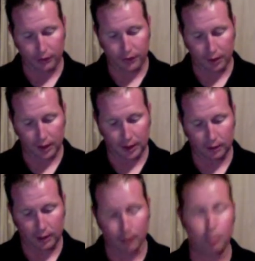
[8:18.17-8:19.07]
feel like you
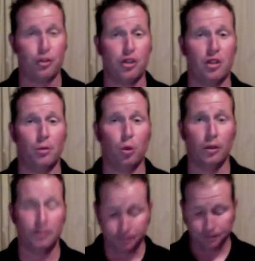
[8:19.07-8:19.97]
can't push anymore.
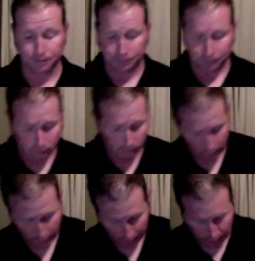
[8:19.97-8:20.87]

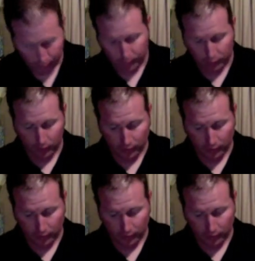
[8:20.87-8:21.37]
The reason why